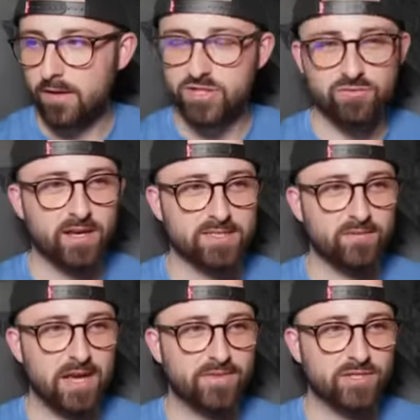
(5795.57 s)
I've just realised
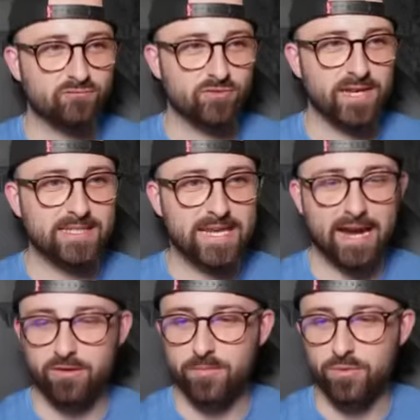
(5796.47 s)
I've left this really
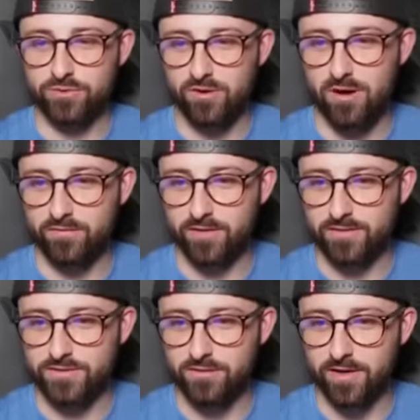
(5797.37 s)
terrible draft on
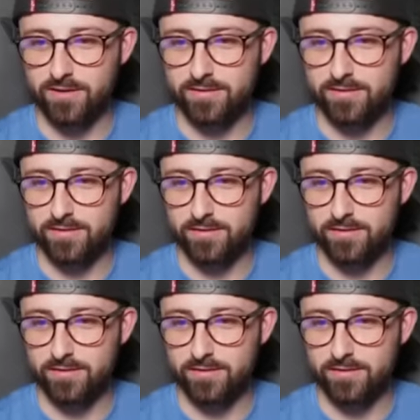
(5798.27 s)
the screen.